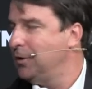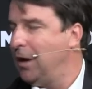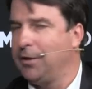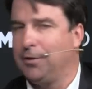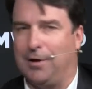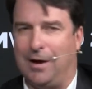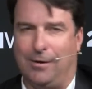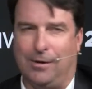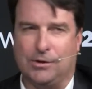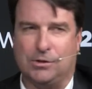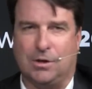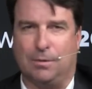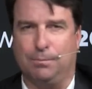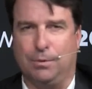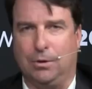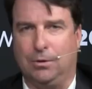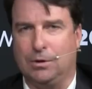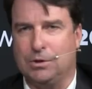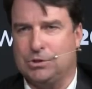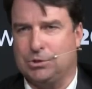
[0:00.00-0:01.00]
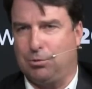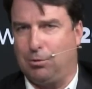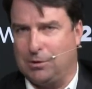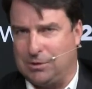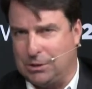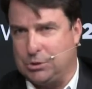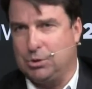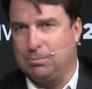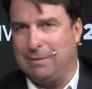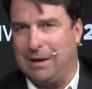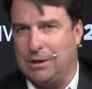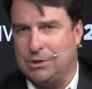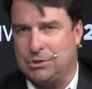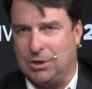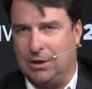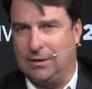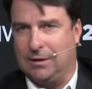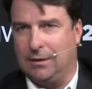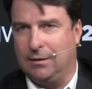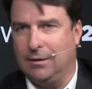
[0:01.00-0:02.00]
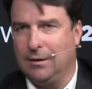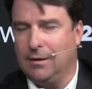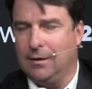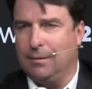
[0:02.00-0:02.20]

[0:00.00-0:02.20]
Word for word: other areas, compute and storage, as you mentioned, and